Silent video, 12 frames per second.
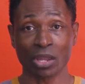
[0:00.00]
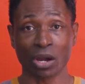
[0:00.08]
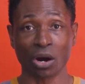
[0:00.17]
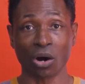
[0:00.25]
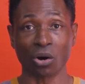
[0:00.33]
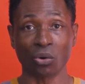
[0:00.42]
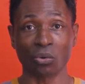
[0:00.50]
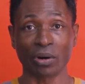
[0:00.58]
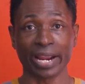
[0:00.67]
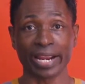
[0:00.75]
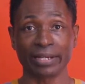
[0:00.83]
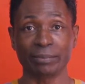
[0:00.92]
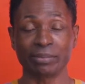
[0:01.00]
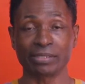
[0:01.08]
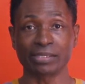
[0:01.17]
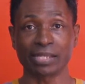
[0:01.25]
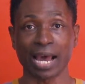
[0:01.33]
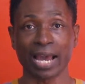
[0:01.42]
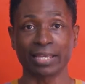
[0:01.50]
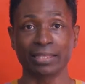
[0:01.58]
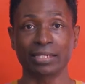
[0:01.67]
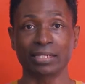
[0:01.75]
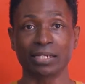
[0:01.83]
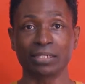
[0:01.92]
All right, beside
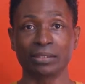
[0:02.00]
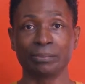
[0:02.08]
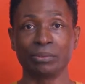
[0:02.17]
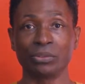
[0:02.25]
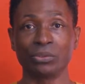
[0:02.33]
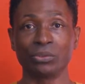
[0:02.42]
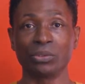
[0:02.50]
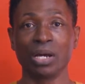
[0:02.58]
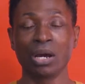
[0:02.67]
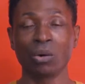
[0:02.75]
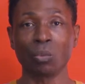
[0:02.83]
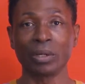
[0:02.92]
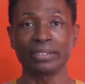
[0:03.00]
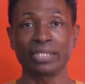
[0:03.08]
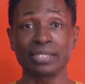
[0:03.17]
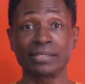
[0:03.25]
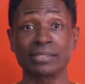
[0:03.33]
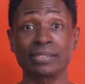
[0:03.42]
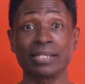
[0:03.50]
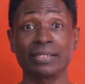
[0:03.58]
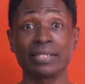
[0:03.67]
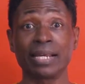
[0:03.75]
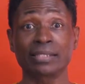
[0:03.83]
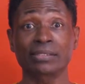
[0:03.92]
the color blue, what is the
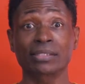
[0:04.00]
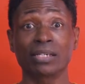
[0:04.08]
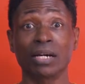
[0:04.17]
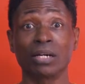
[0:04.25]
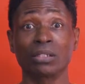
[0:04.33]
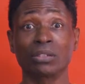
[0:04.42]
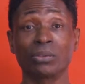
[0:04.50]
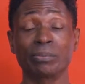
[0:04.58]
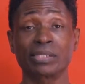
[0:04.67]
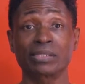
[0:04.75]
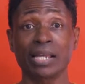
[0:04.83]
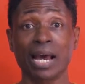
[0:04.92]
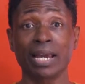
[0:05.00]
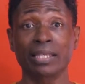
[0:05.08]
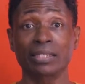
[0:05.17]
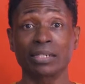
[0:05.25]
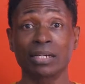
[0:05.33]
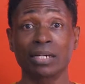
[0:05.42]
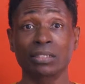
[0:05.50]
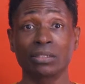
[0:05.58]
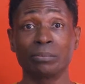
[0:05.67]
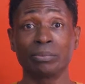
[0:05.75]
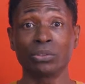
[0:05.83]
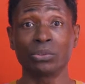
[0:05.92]
next color beside the color
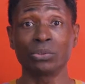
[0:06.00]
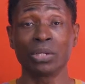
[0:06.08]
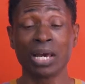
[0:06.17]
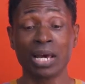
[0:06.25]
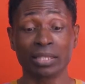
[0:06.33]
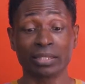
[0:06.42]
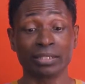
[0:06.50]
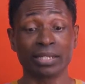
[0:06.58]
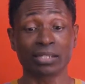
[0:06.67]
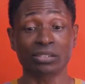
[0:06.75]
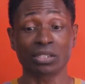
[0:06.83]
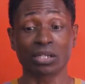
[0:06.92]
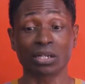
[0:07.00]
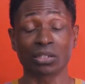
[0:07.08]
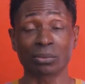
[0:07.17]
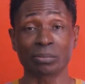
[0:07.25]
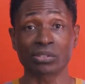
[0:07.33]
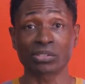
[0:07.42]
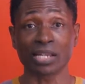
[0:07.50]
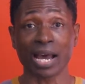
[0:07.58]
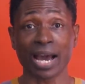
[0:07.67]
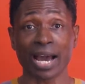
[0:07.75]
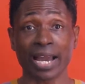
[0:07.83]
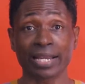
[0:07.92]
blue? The next color
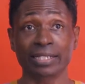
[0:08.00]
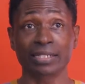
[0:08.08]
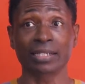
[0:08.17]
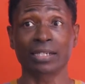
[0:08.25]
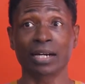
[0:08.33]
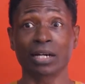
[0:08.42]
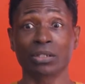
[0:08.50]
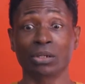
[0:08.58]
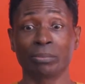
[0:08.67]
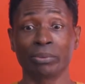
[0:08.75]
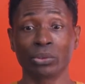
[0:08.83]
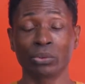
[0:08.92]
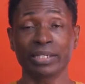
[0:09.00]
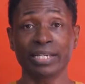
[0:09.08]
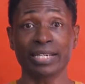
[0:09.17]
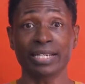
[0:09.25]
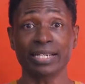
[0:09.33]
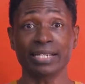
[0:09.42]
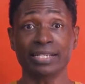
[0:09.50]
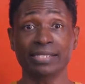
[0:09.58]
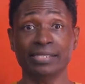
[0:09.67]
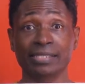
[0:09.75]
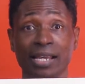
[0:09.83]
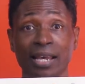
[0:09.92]
beside the color blue
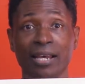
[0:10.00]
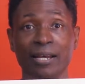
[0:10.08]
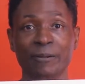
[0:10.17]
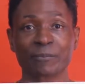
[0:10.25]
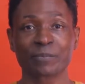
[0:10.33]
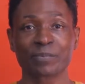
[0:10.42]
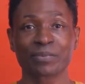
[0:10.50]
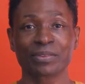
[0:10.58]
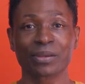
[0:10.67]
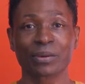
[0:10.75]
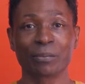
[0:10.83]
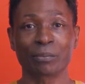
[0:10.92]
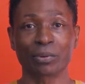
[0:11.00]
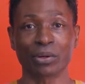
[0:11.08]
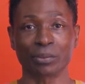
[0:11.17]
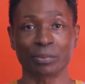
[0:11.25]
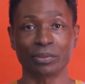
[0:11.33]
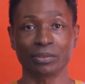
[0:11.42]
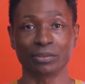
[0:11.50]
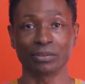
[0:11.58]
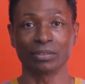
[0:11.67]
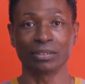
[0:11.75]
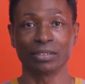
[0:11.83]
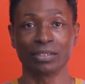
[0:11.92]
is purple.
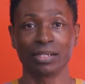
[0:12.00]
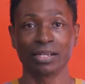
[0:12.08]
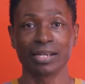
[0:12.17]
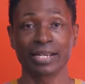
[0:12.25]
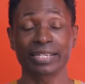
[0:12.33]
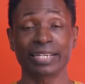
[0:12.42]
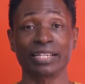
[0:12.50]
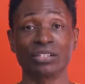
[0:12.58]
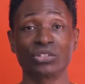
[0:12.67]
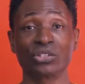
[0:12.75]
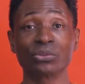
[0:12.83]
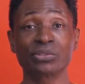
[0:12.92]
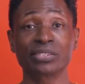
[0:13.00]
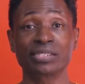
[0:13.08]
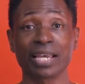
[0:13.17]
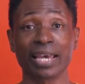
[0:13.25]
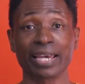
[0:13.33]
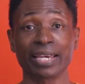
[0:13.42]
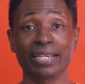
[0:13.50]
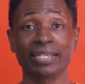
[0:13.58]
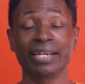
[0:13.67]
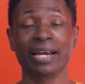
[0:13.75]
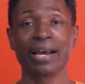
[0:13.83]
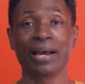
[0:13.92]
Can you
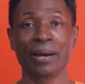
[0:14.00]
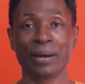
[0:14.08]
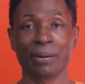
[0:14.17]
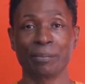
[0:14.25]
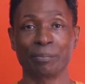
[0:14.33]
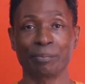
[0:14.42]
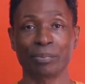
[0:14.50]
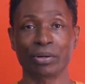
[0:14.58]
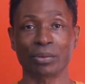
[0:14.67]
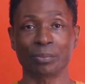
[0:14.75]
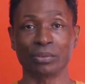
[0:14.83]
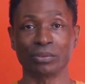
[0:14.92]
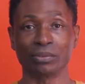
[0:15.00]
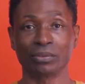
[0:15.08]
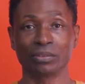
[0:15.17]
say purple?